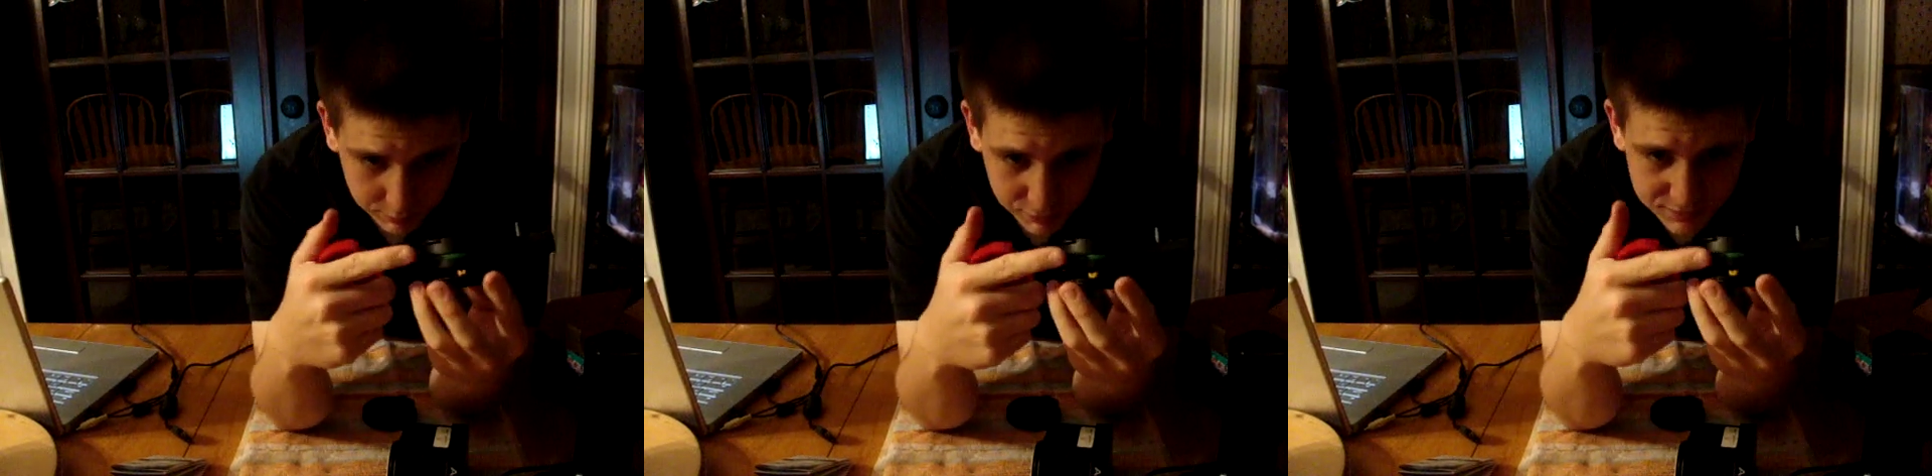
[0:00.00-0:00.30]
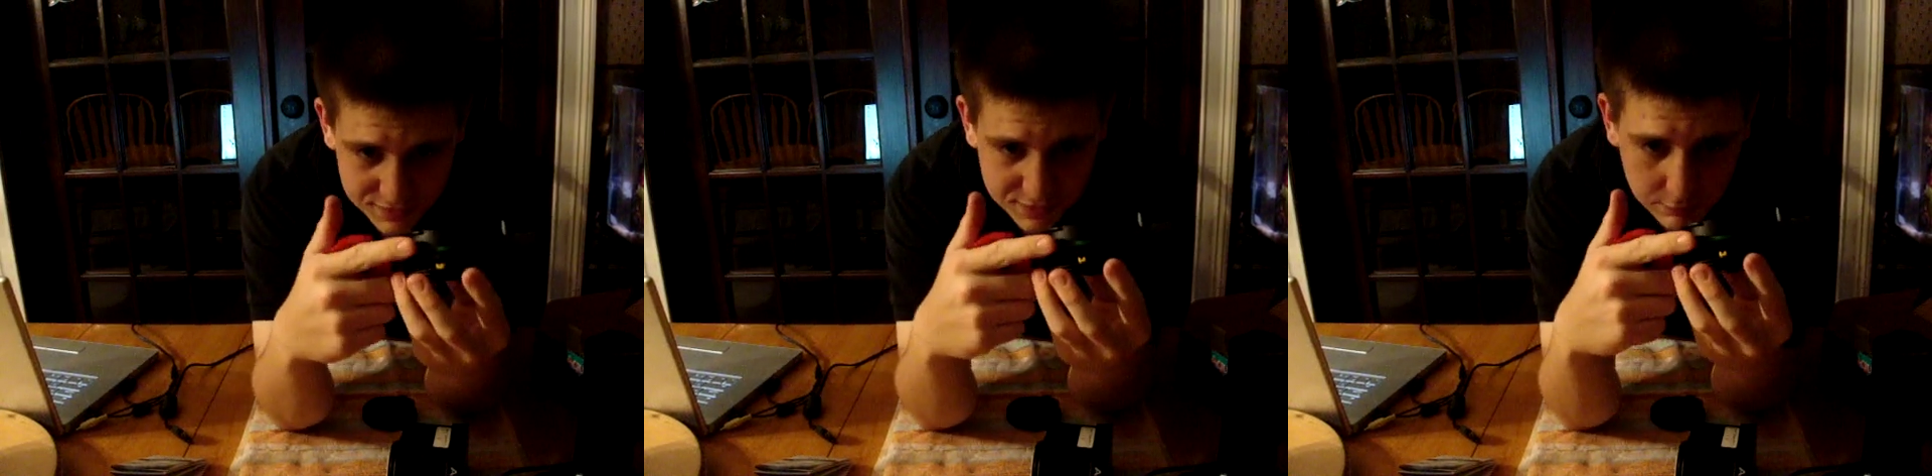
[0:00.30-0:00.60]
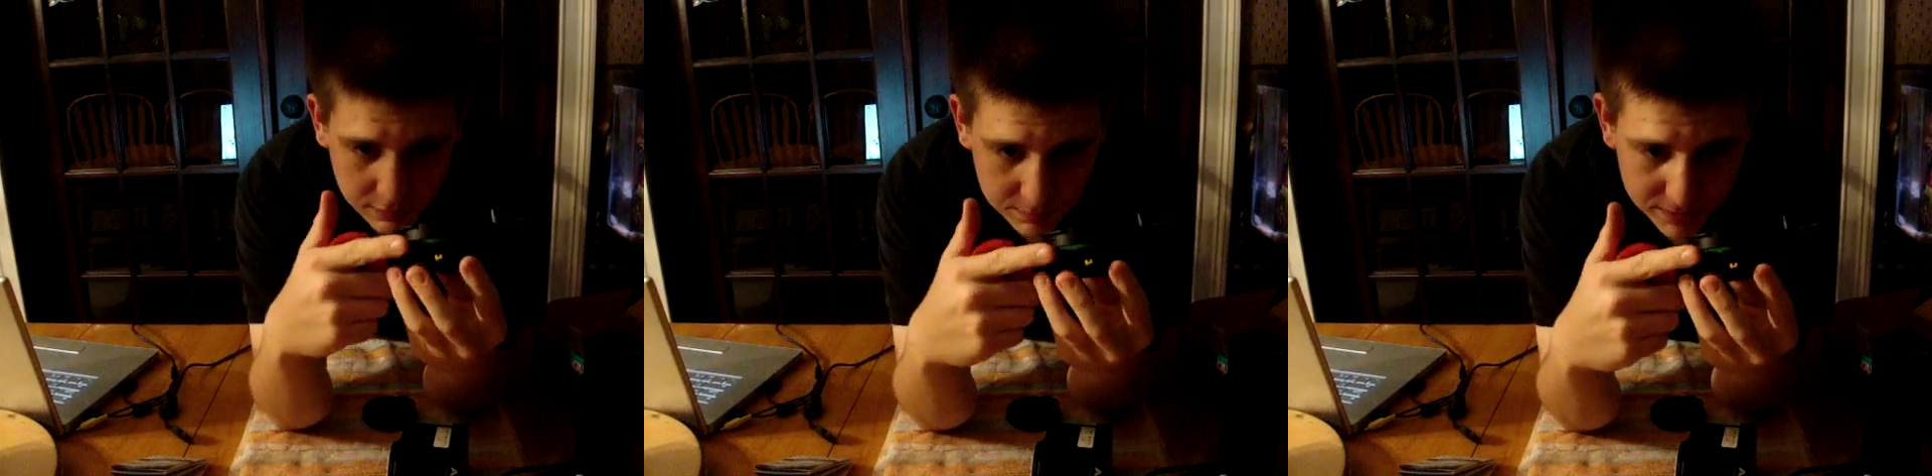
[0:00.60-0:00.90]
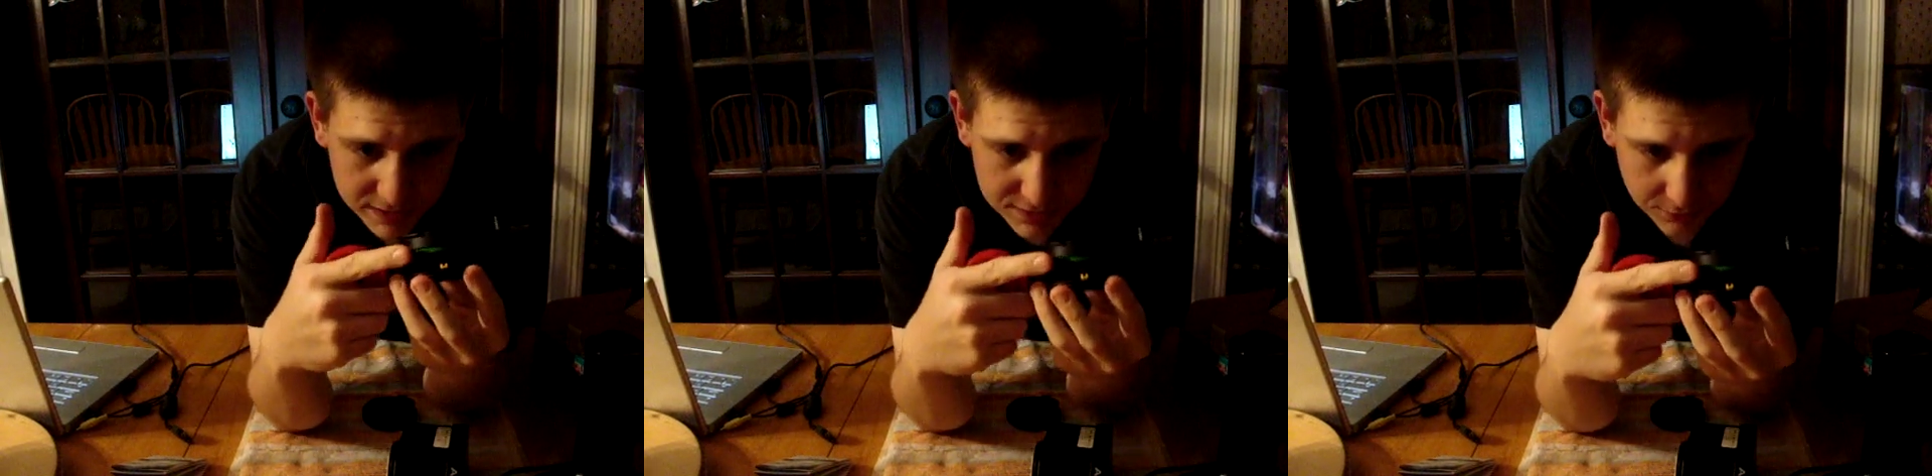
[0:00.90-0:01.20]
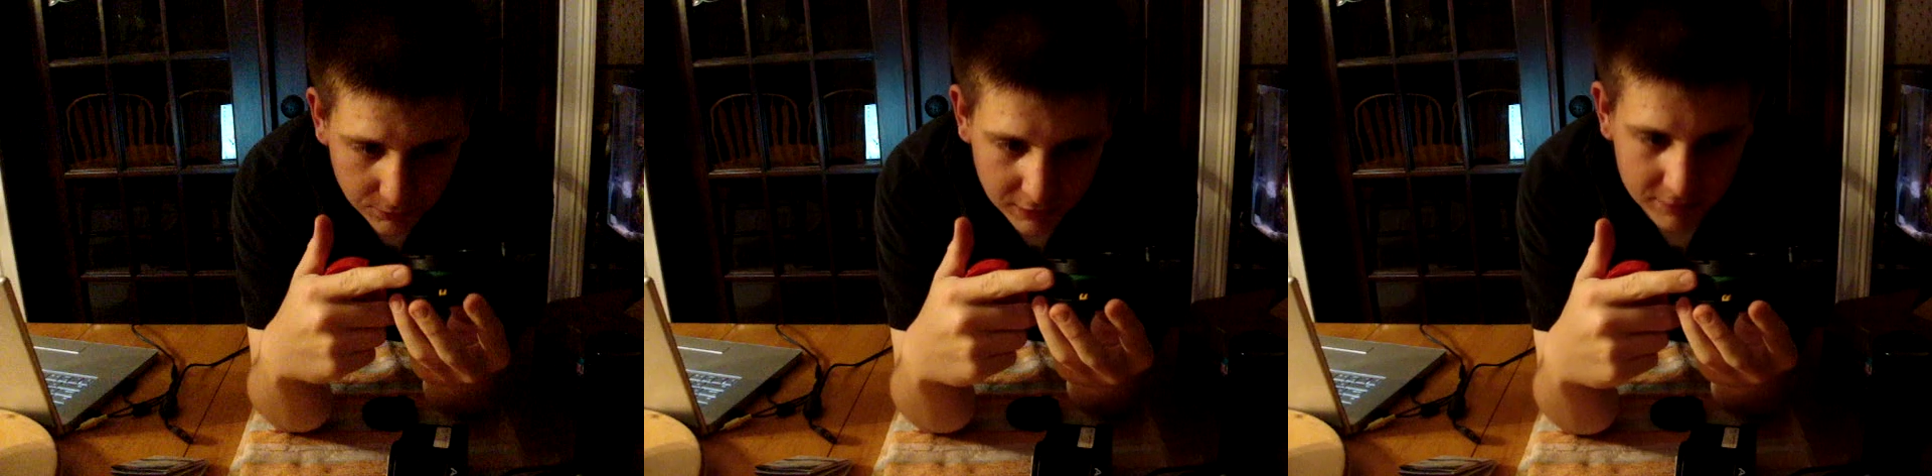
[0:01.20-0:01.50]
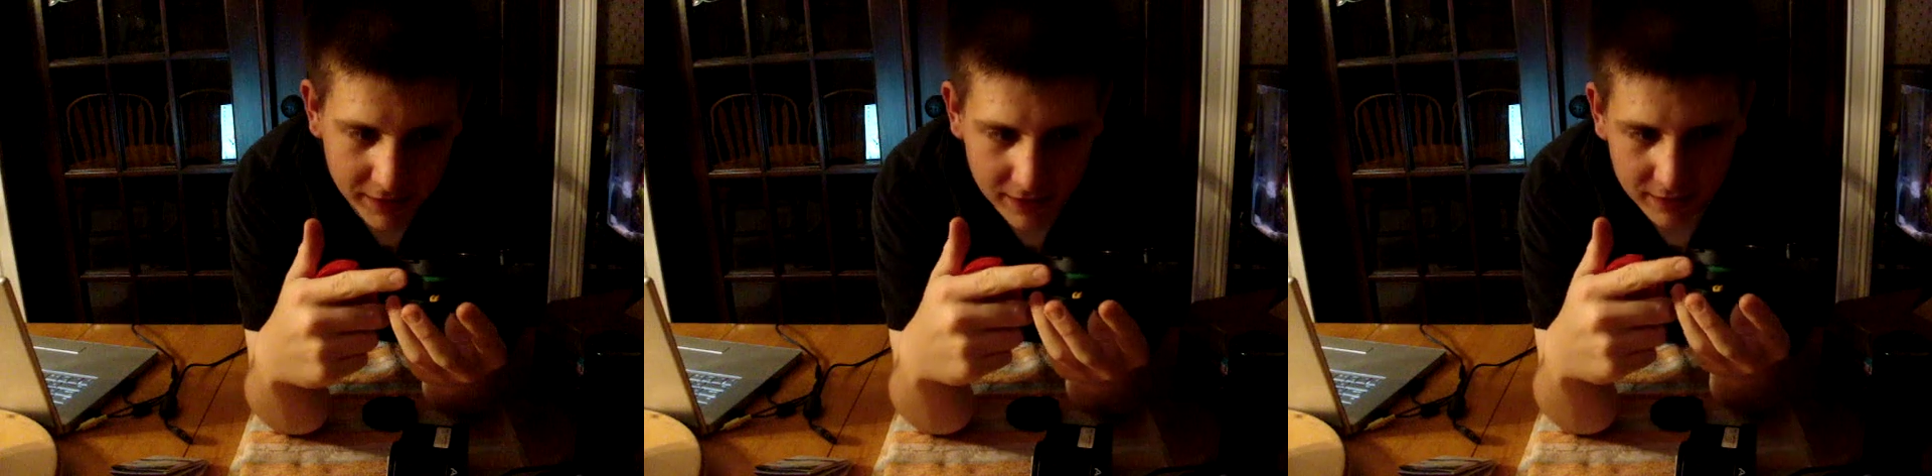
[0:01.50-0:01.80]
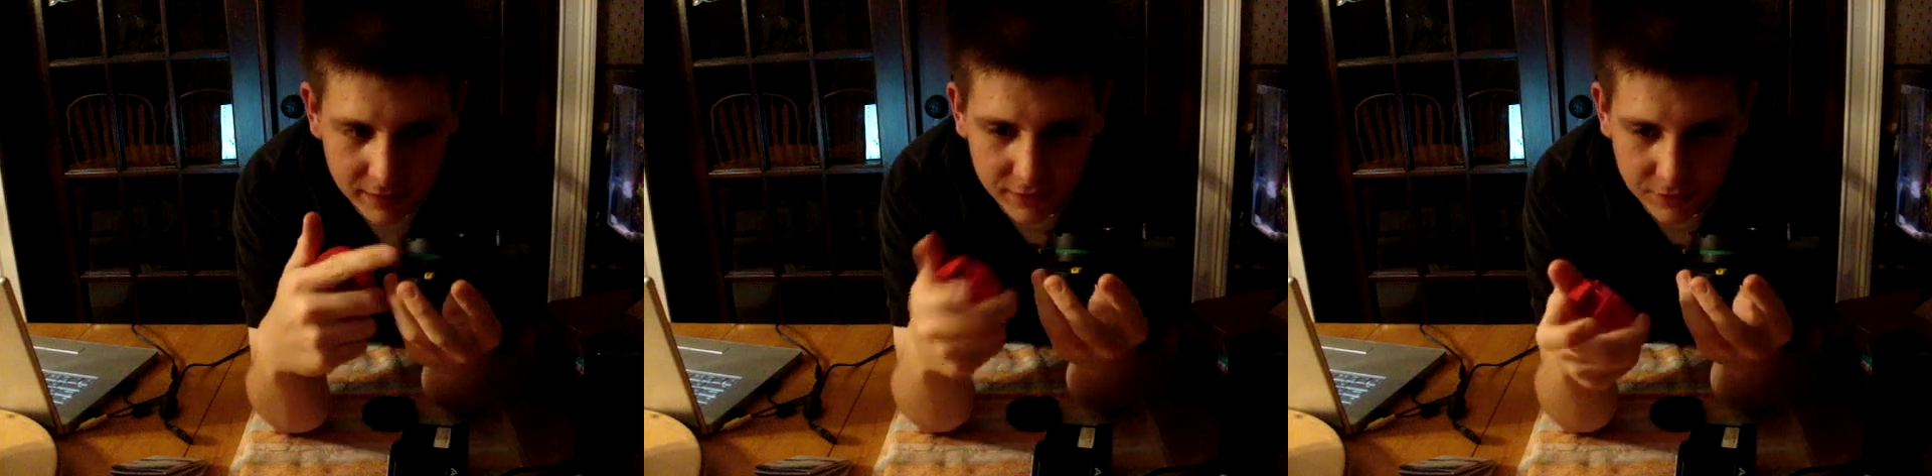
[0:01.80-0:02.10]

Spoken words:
put this green piece all the way back